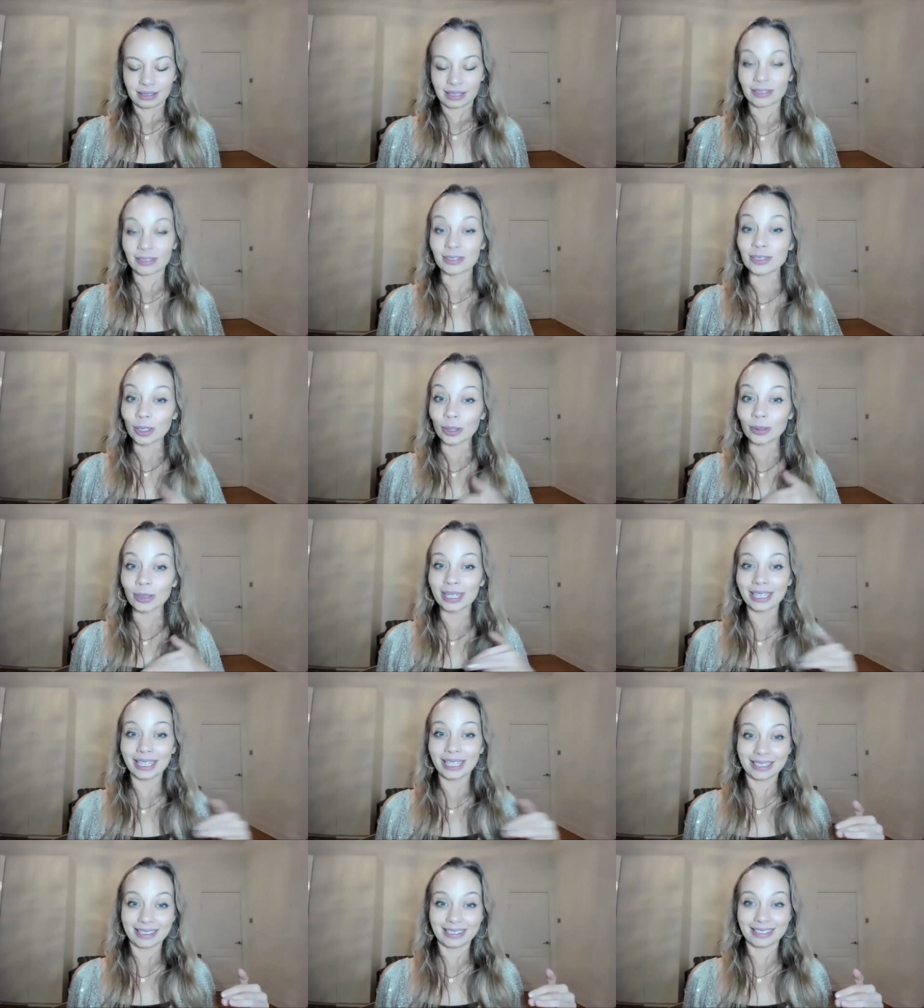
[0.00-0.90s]
And so it
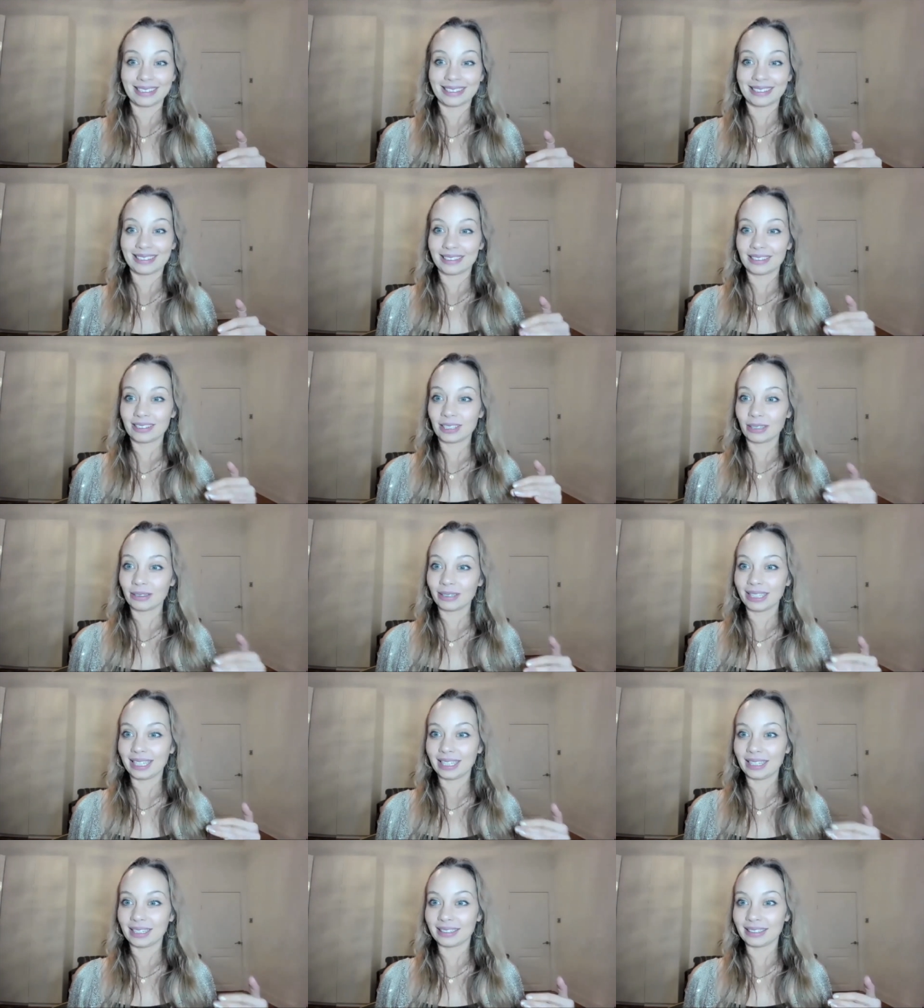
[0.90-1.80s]
is, so
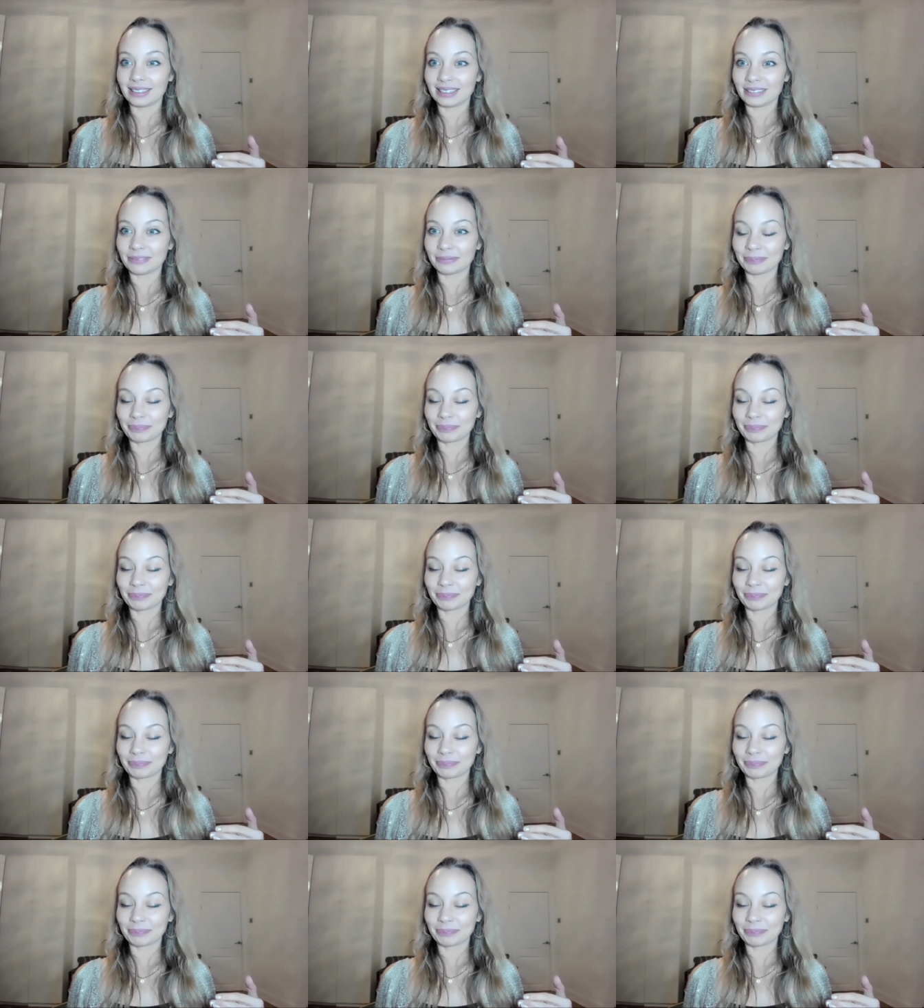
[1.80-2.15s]
it is.